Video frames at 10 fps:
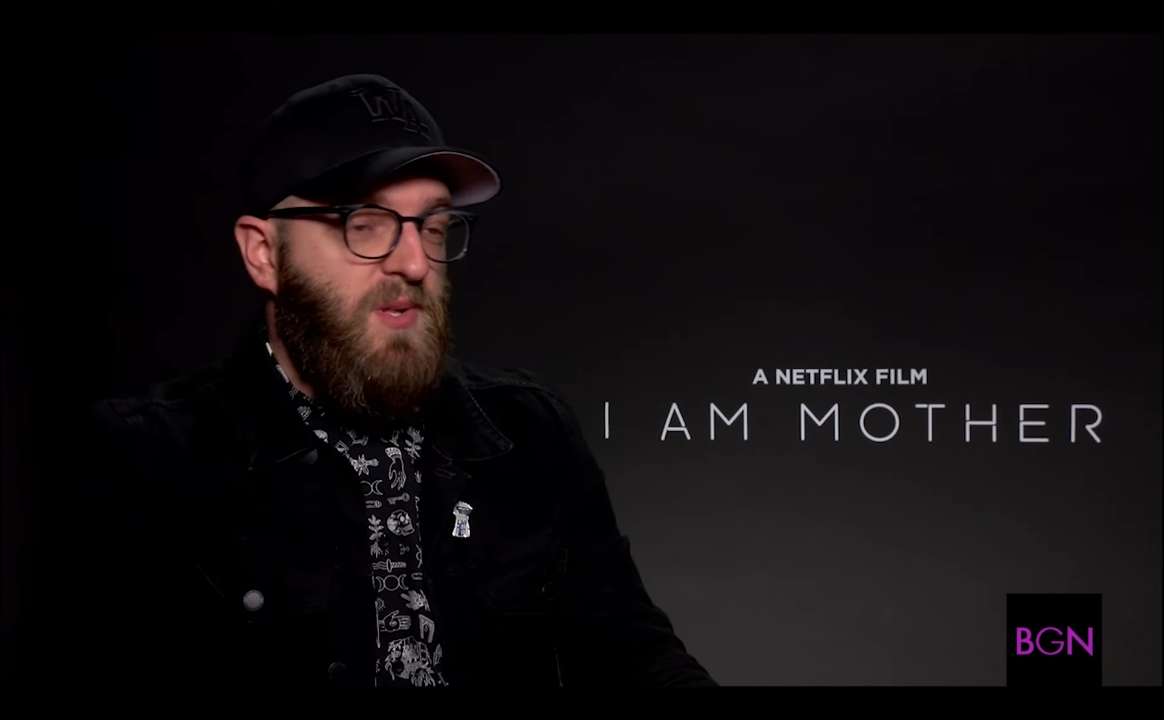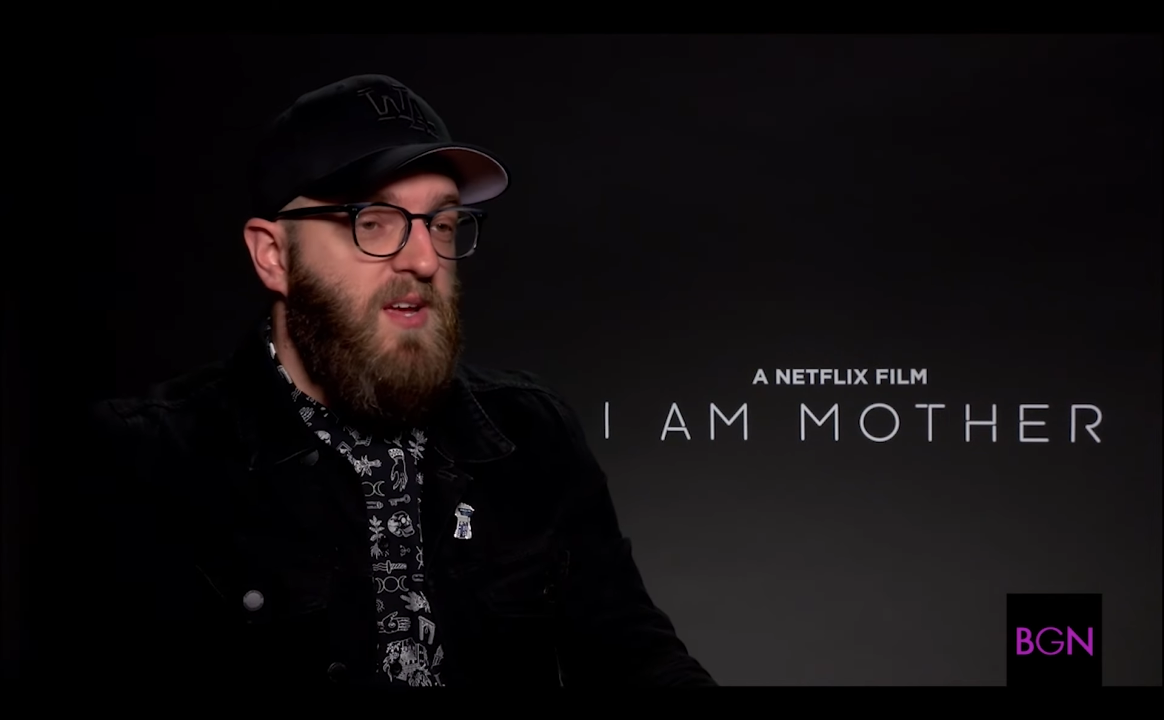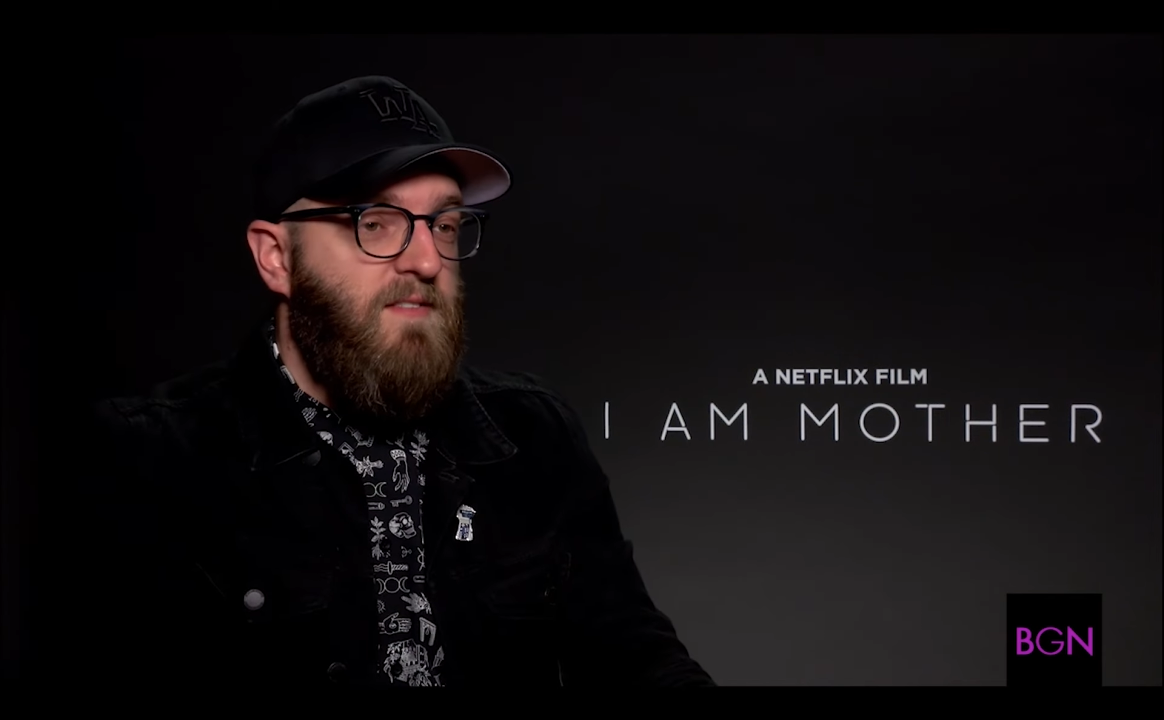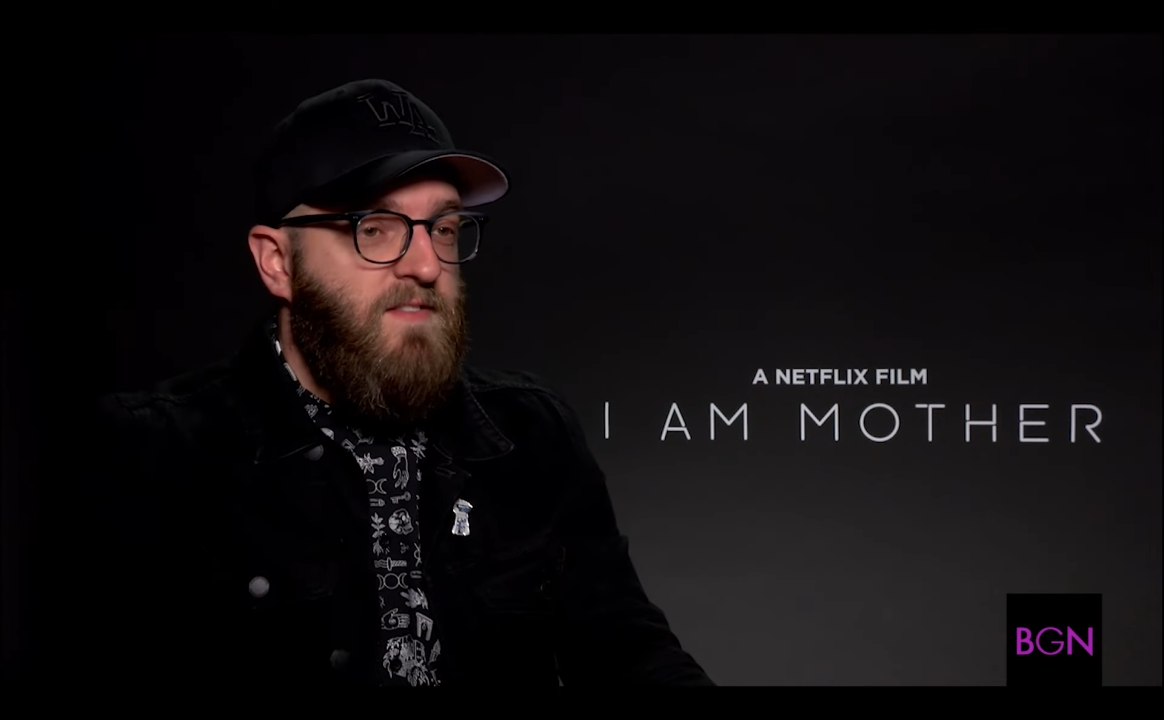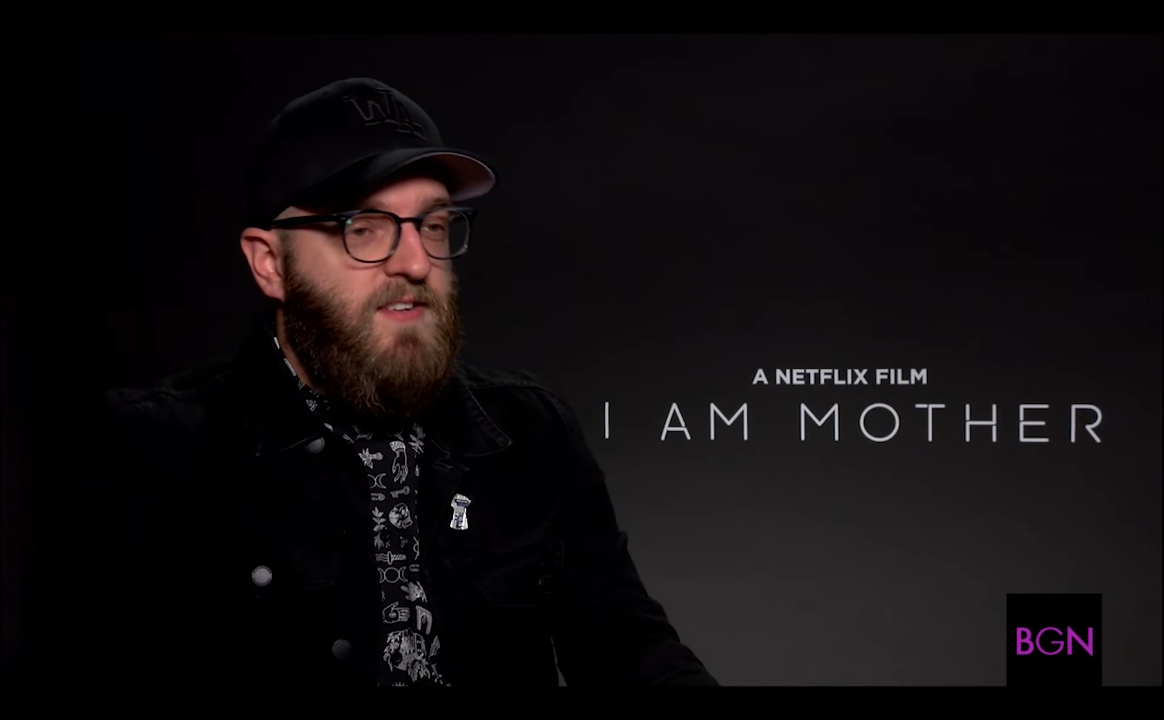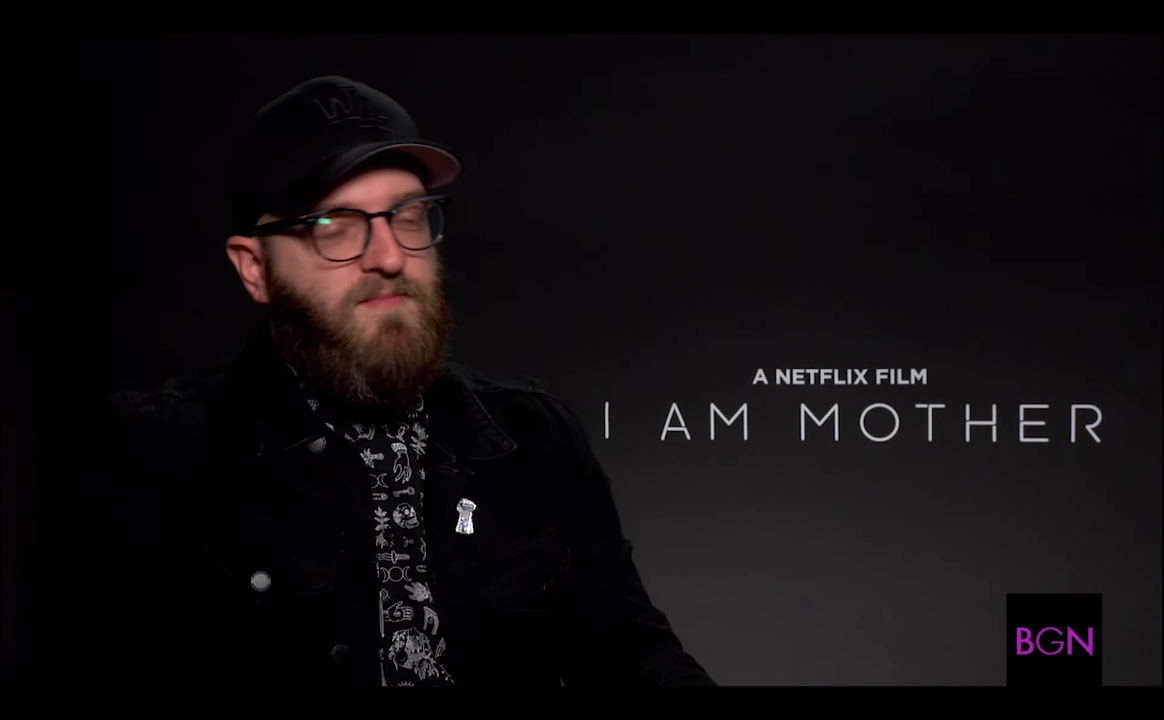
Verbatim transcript: believe?